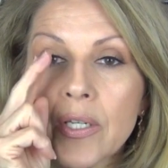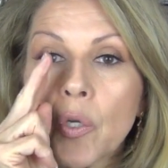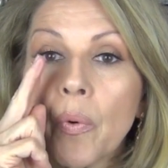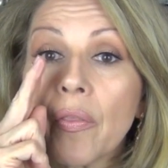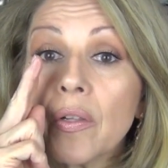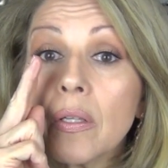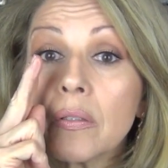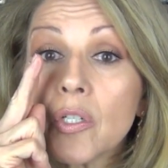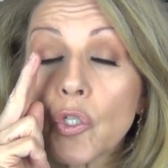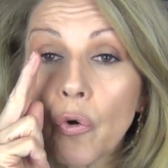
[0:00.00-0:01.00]
right to where the,
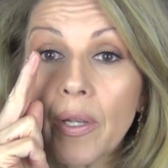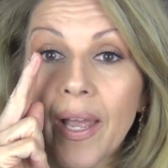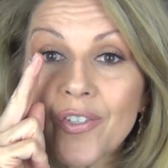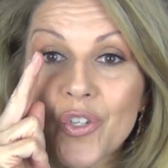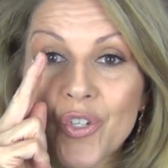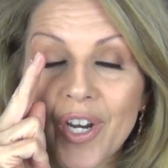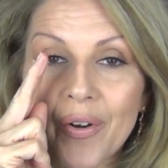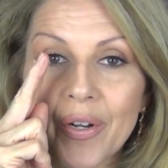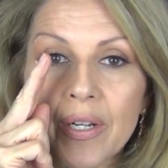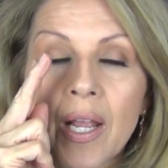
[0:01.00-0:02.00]
the short lashes
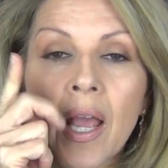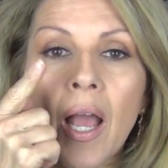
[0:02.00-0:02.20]
started.